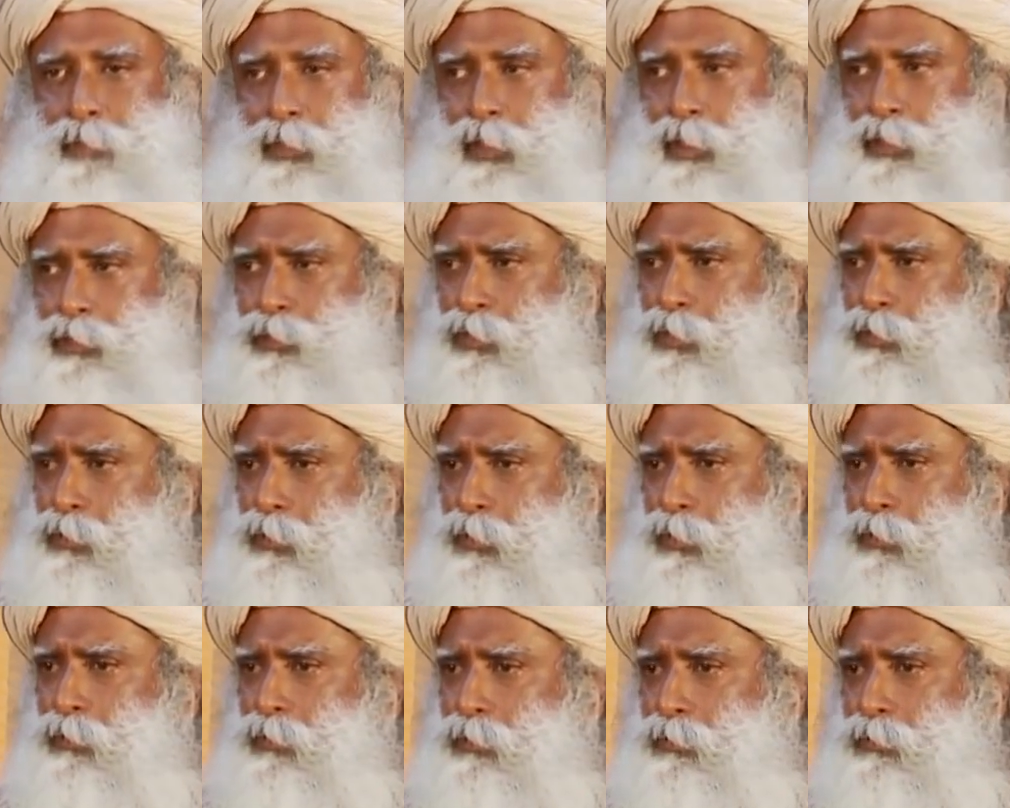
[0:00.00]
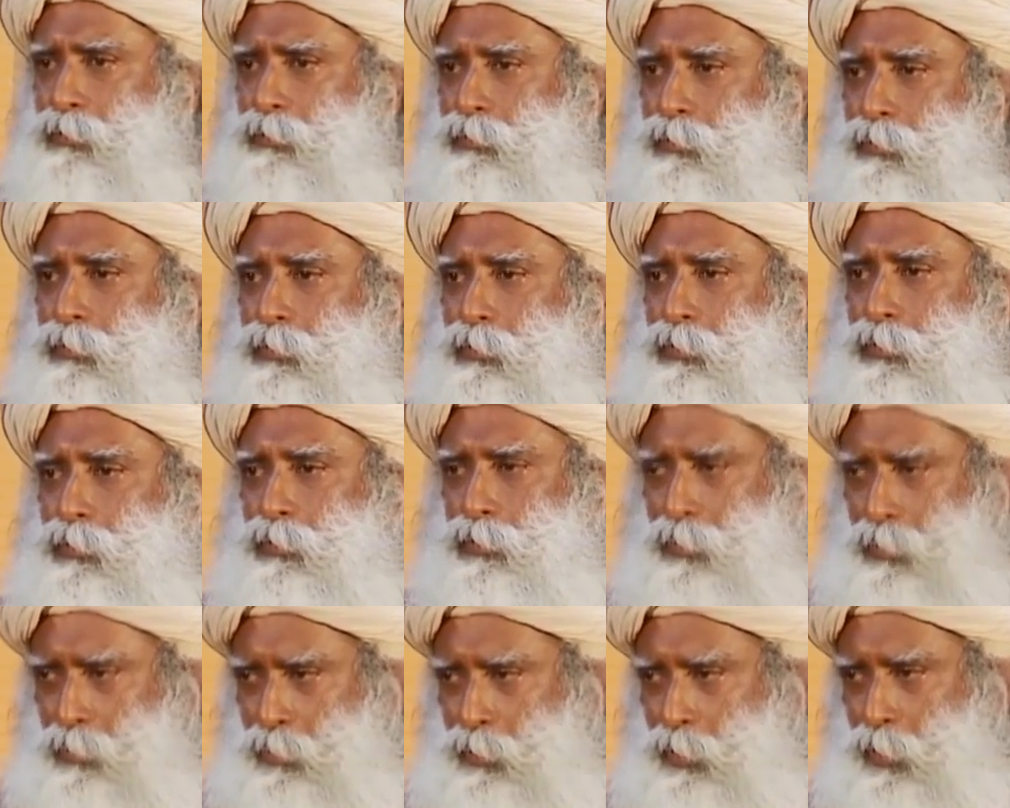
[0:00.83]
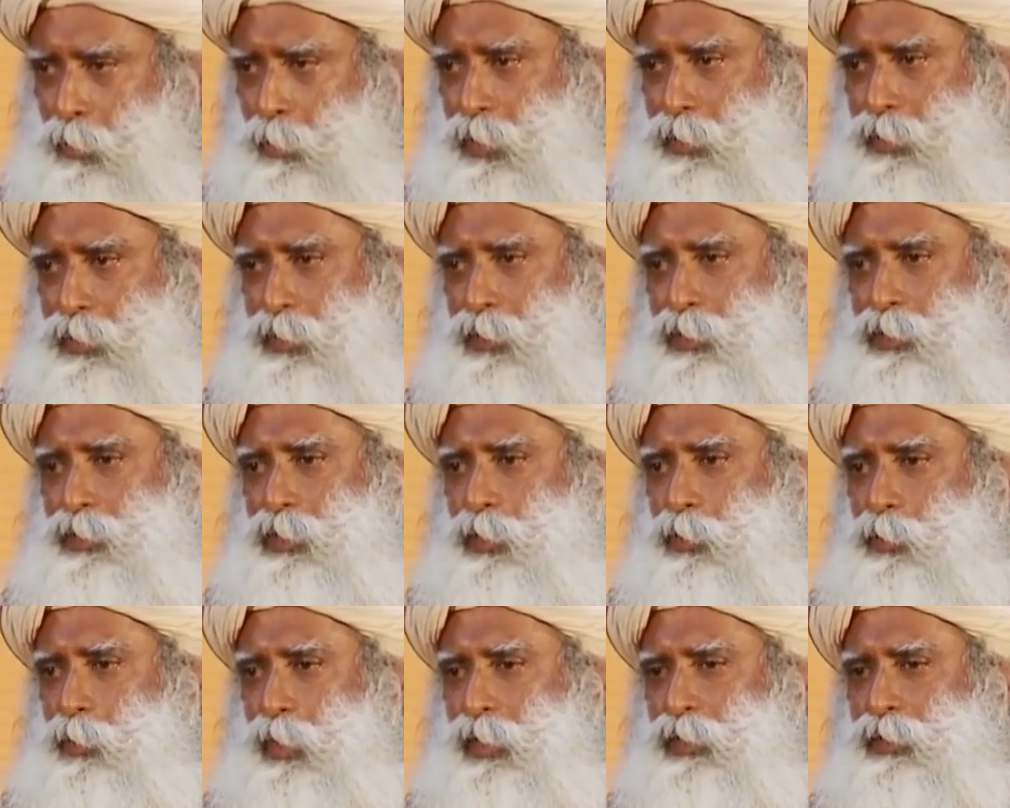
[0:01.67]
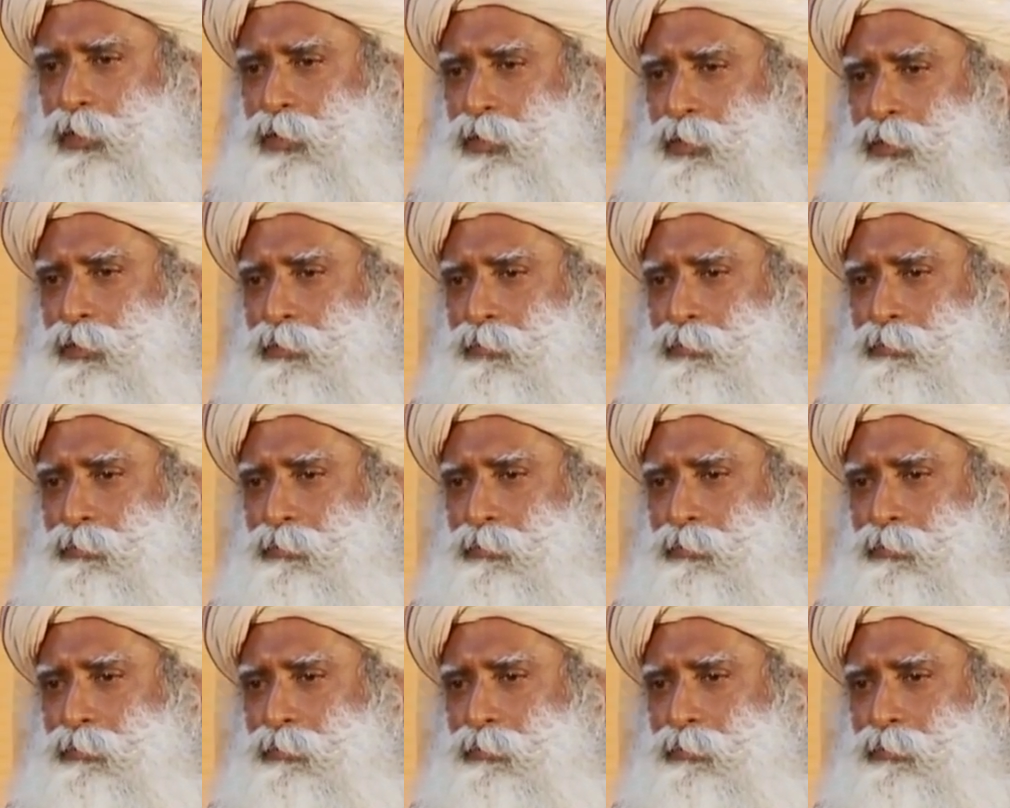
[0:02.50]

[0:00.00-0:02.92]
Yes or no? Do you know what's east and west?